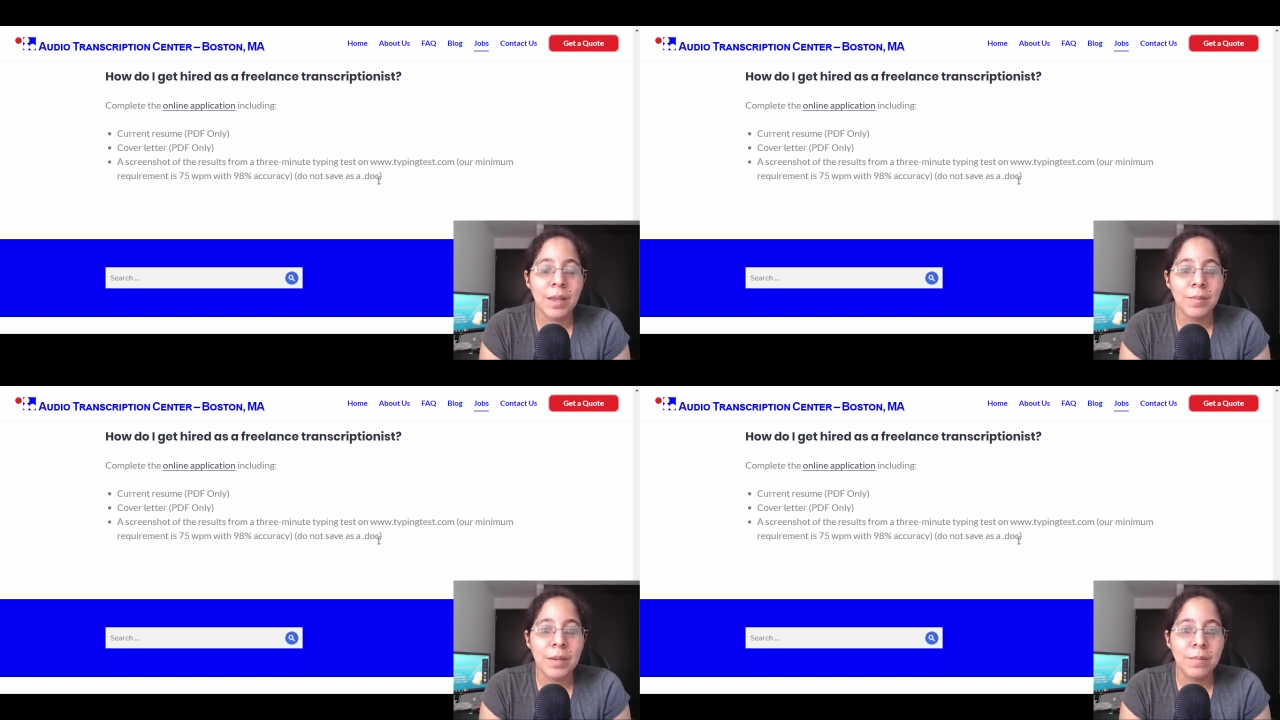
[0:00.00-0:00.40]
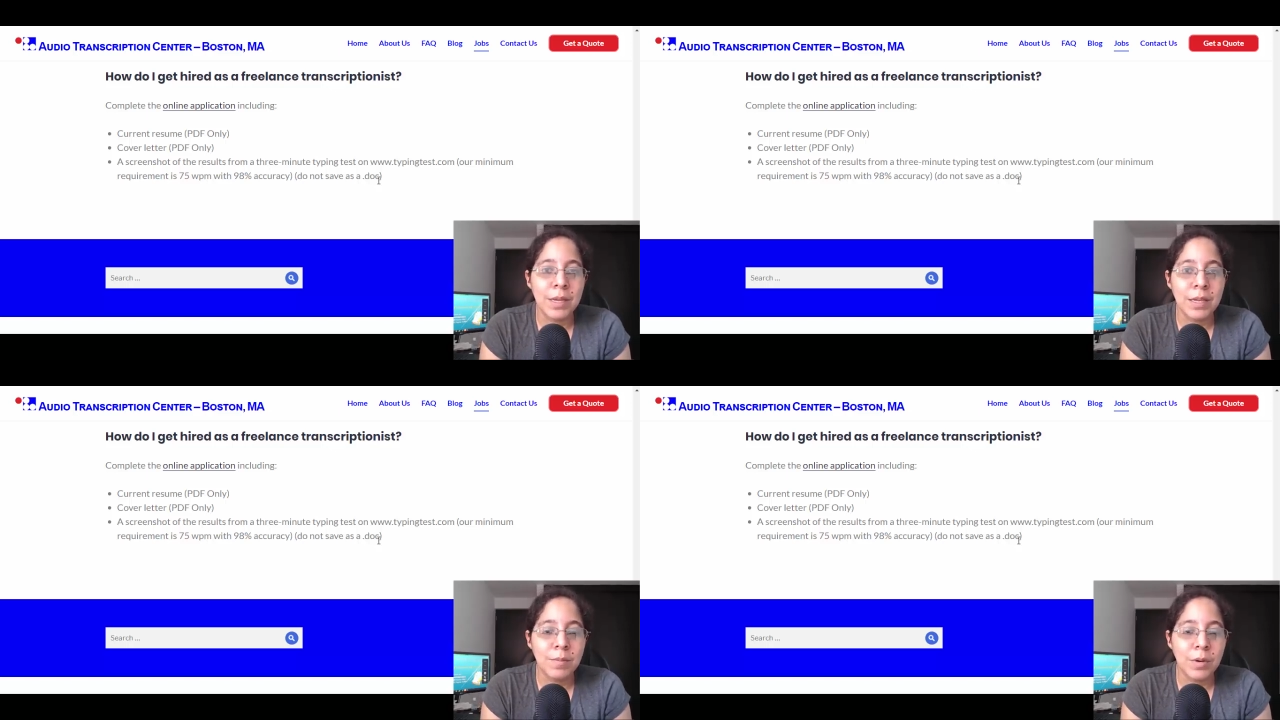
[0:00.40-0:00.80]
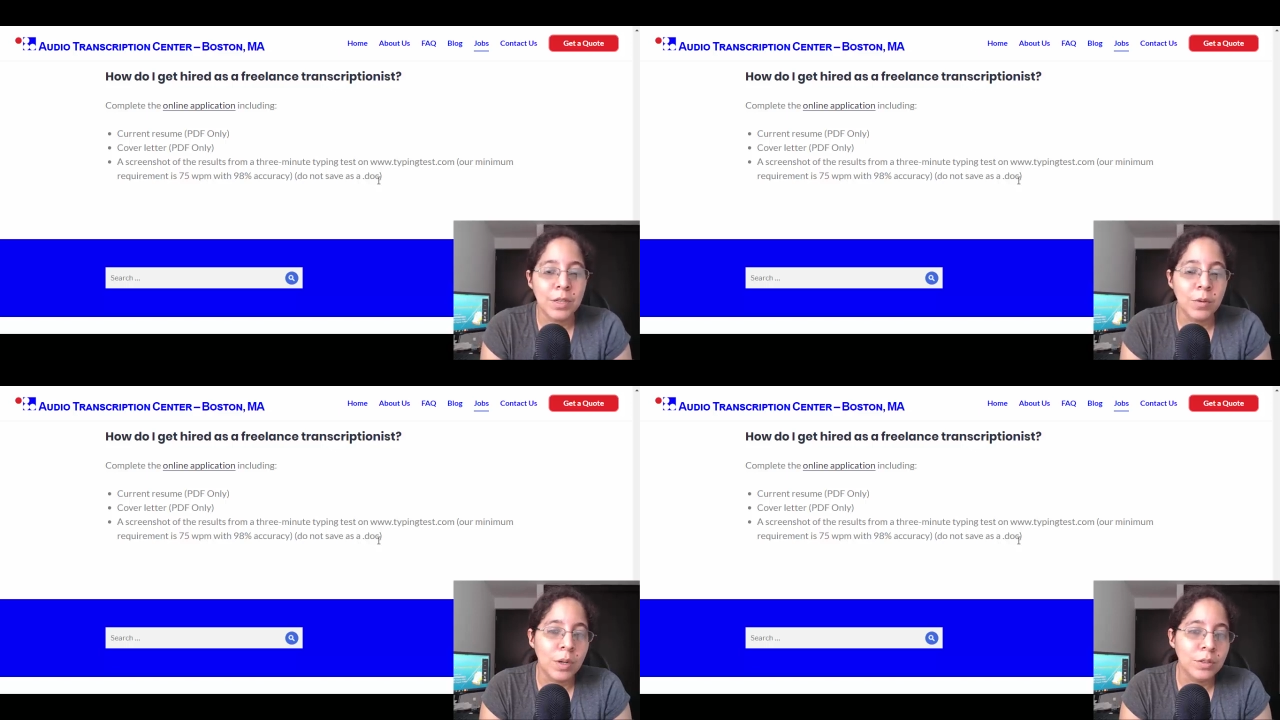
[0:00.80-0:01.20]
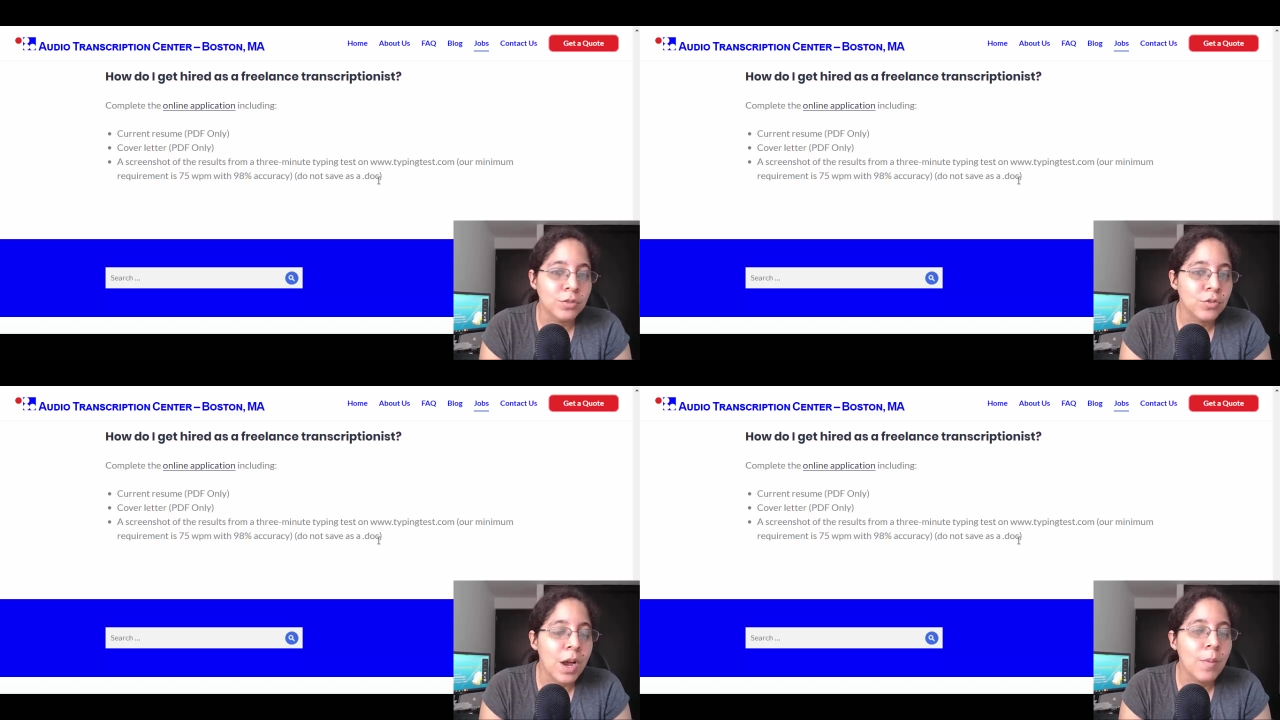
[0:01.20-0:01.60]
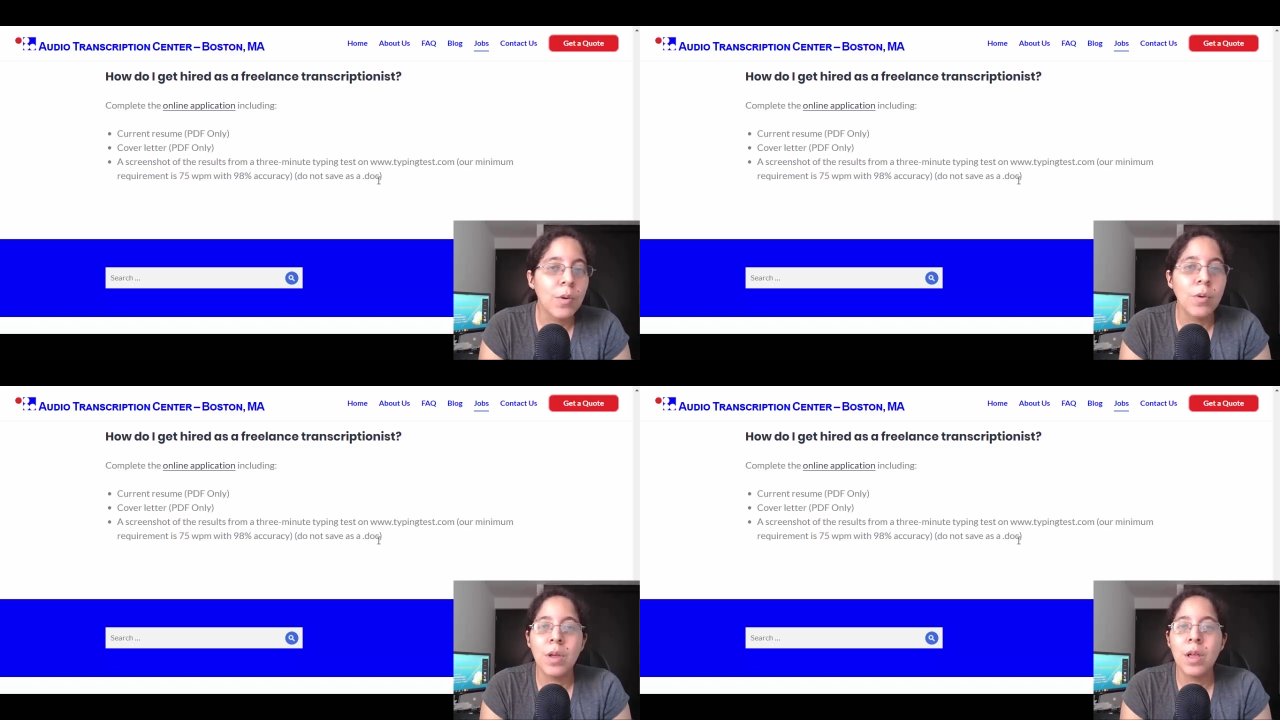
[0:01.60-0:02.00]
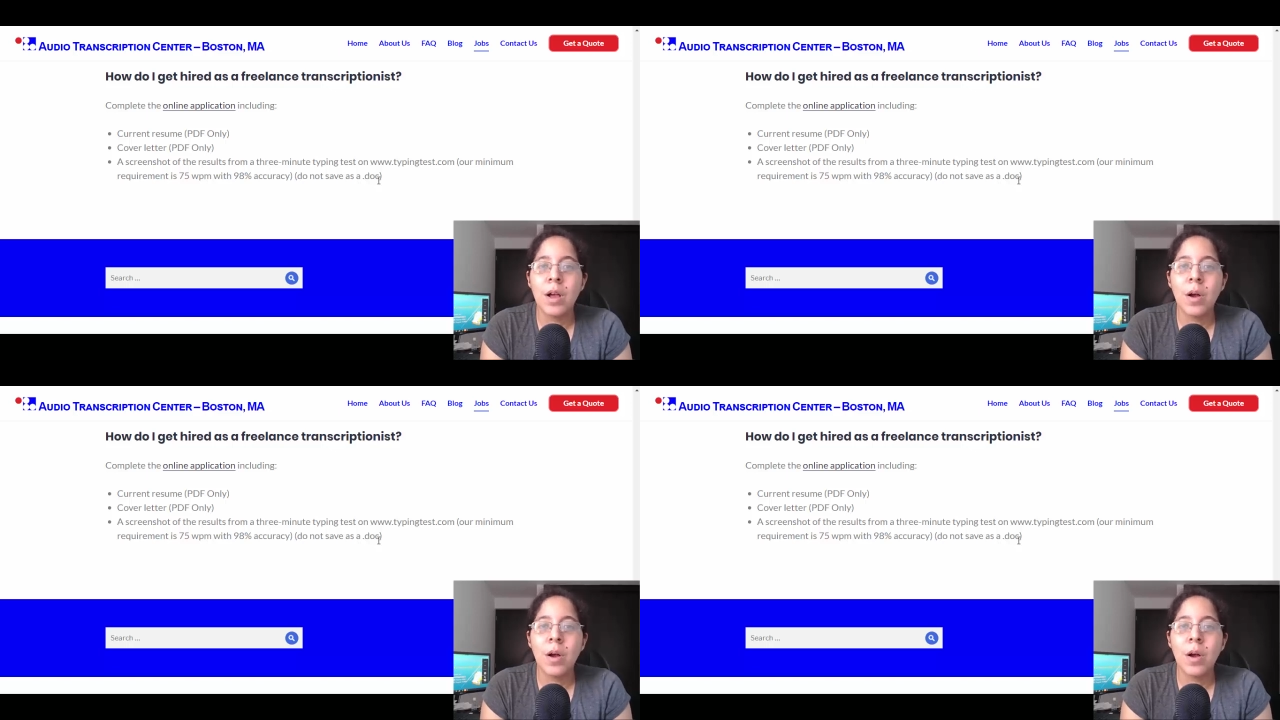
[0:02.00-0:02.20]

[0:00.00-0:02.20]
I mean, making money while you travel,